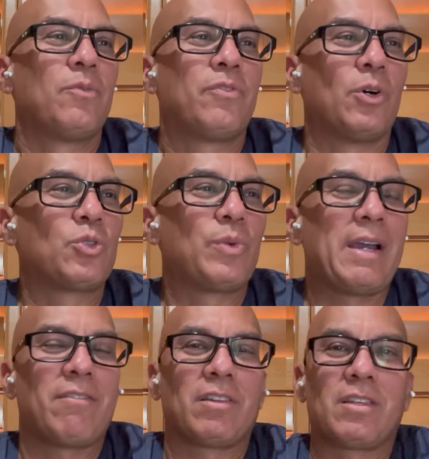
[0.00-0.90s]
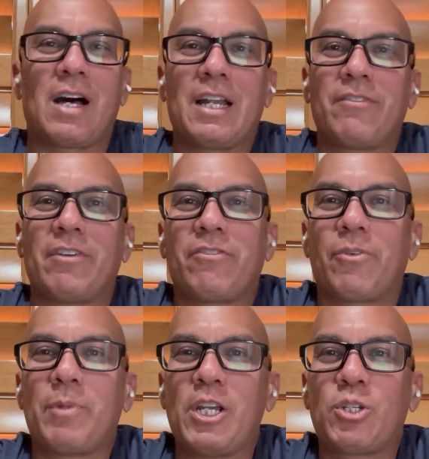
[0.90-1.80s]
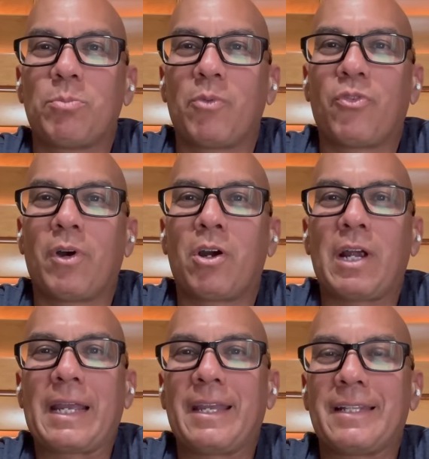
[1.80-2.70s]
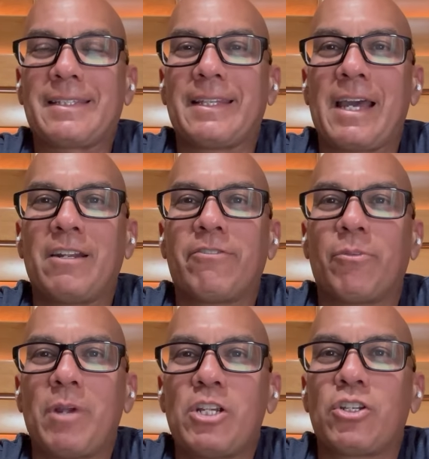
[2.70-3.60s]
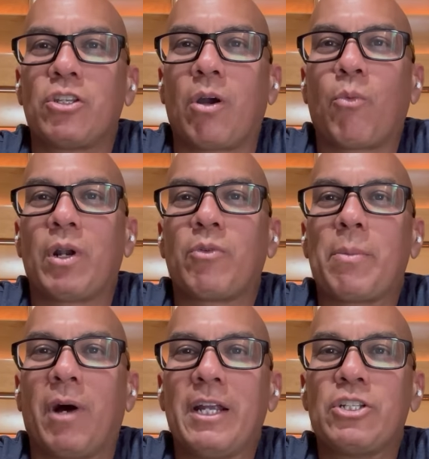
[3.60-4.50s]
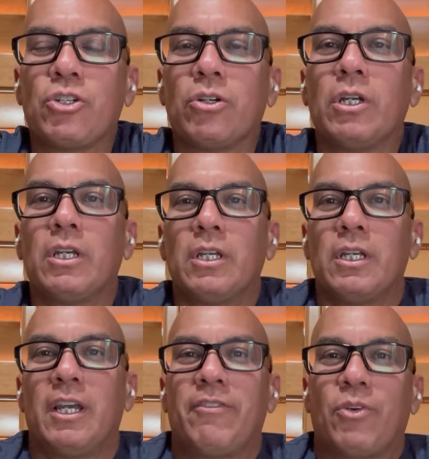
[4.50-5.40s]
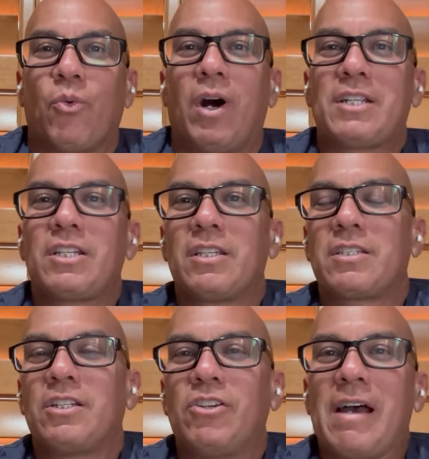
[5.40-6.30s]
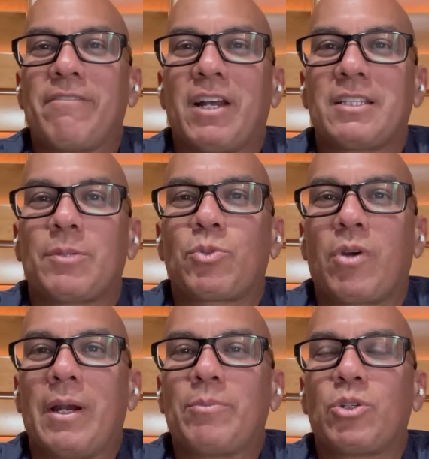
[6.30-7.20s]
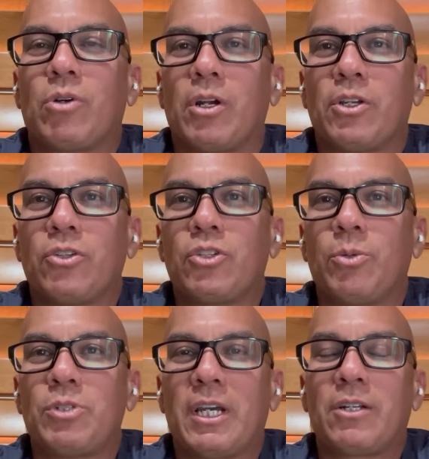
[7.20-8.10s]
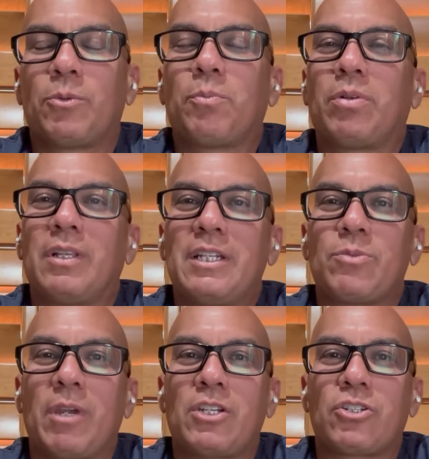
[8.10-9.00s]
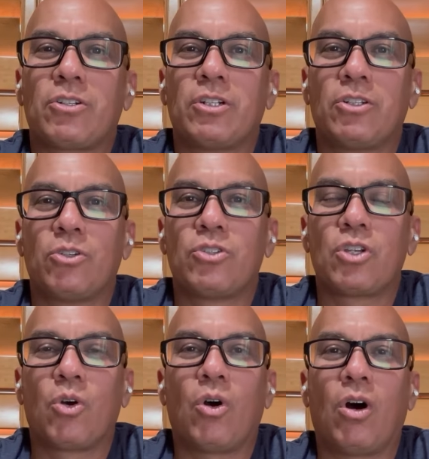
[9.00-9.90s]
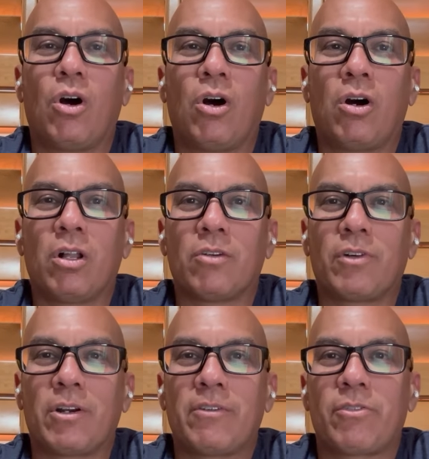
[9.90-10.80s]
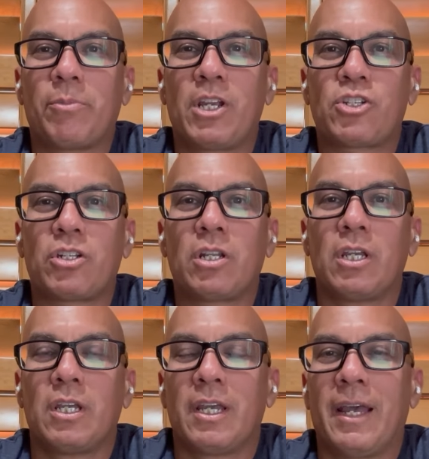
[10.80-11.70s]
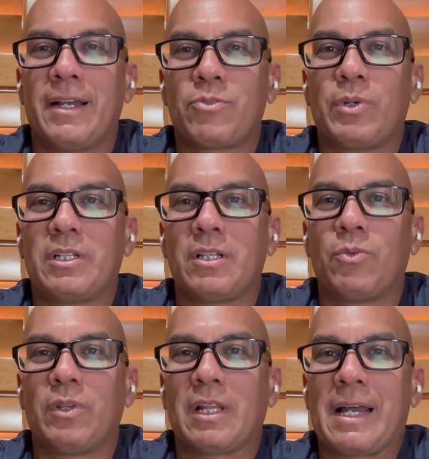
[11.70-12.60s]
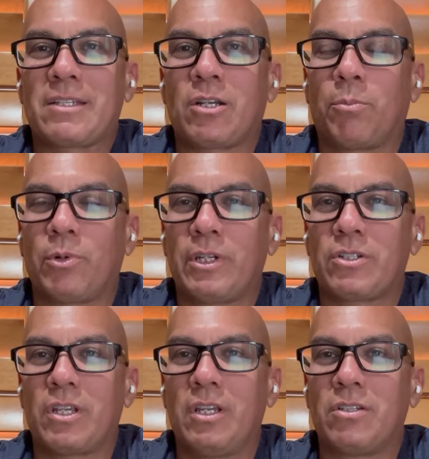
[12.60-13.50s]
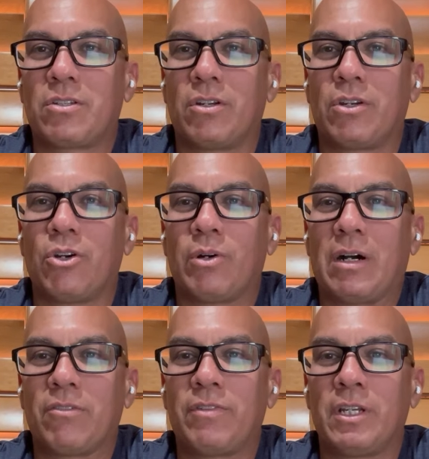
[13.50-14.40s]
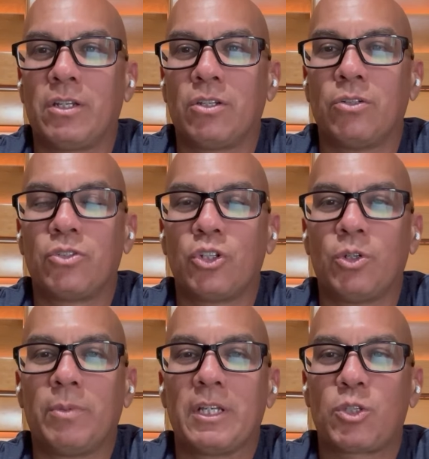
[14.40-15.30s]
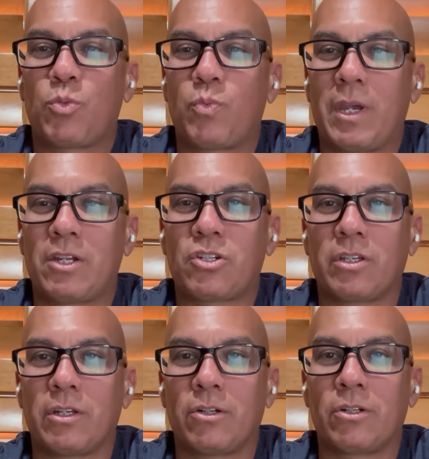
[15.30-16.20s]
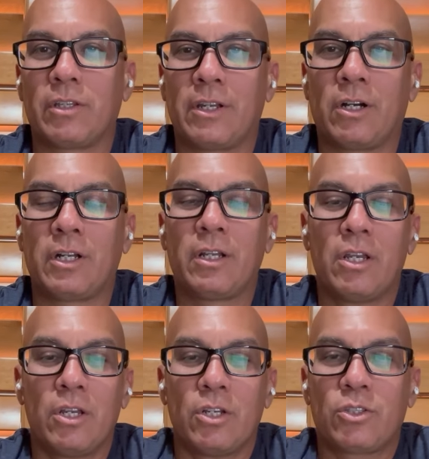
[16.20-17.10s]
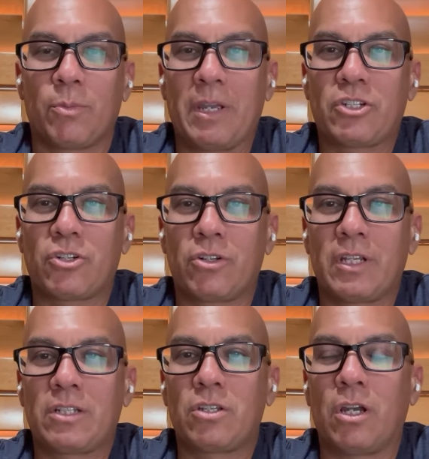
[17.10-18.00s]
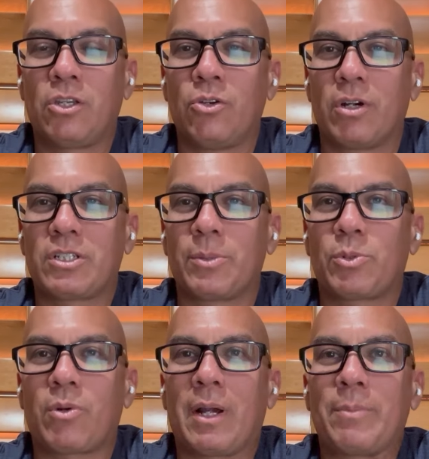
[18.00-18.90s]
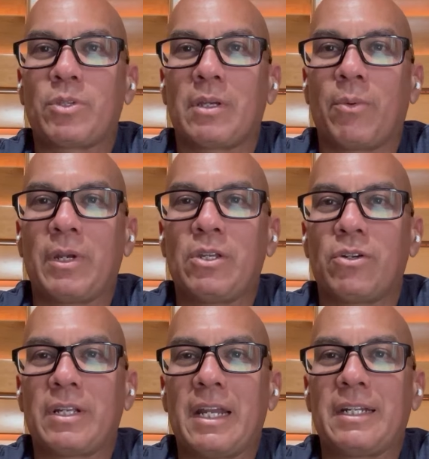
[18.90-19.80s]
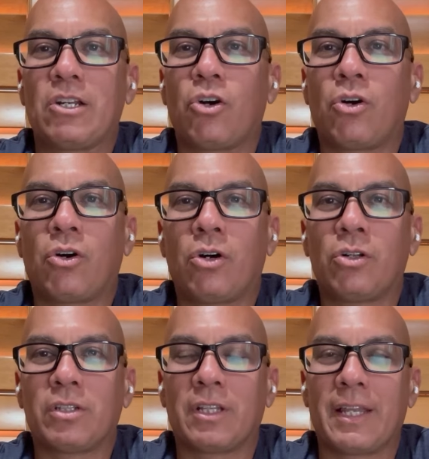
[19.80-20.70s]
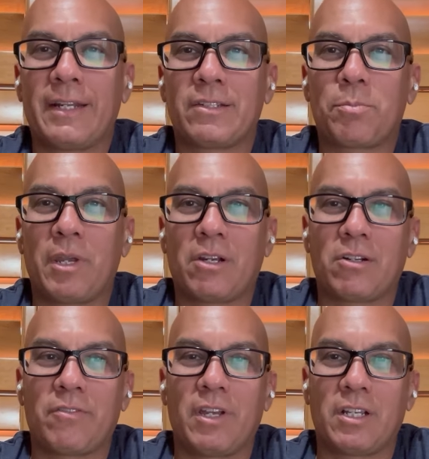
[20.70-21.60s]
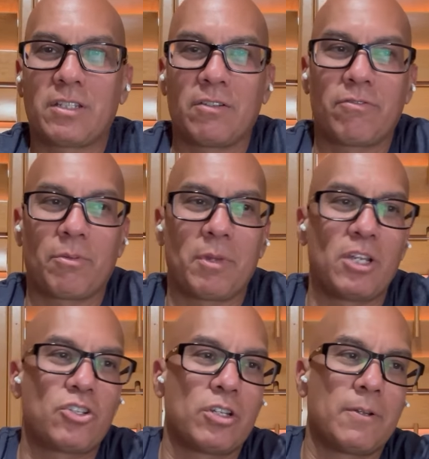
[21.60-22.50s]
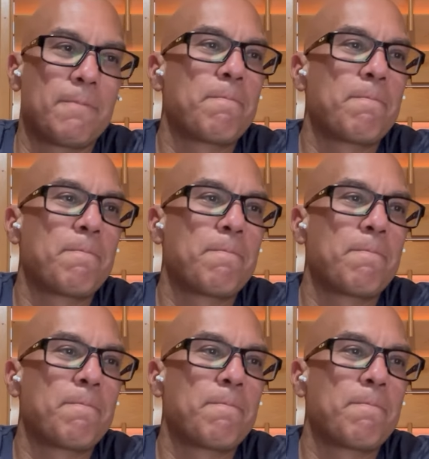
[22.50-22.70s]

Folks, we have a lot of information. Before I get to that information, though, I want to remind you, if you're watching this and you have not subscribed to our YouTube channel, please make sure to do so. All of our information, as we did in the last couple of years, is going to go out via YouTube, especially early on. So make sure that you are subscribed so that way you're getting all the latest Baker to Vegas information.